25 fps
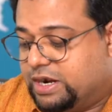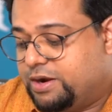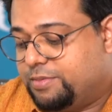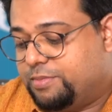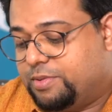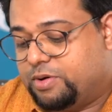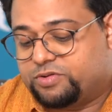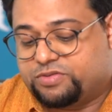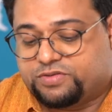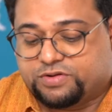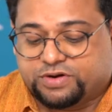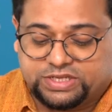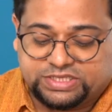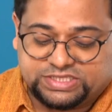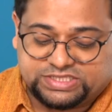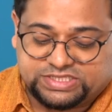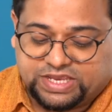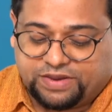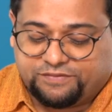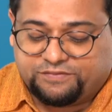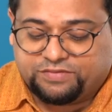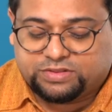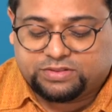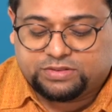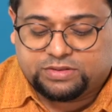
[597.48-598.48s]
at about
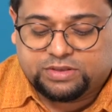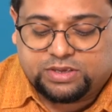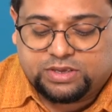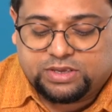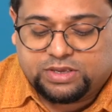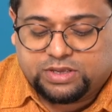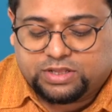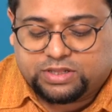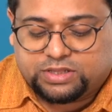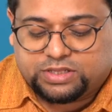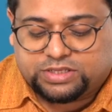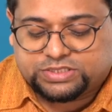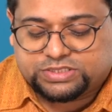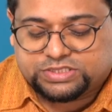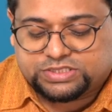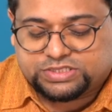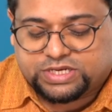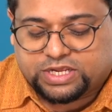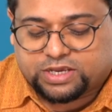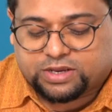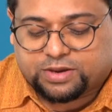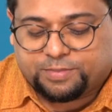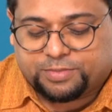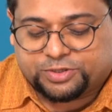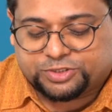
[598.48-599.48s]
thirty-seven. Let's just
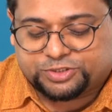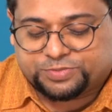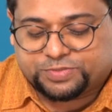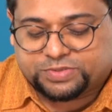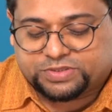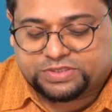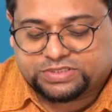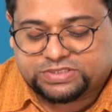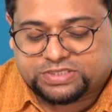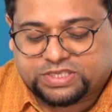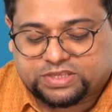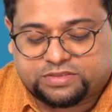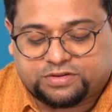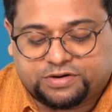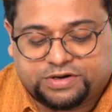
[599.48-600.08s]
take a measurement. It's at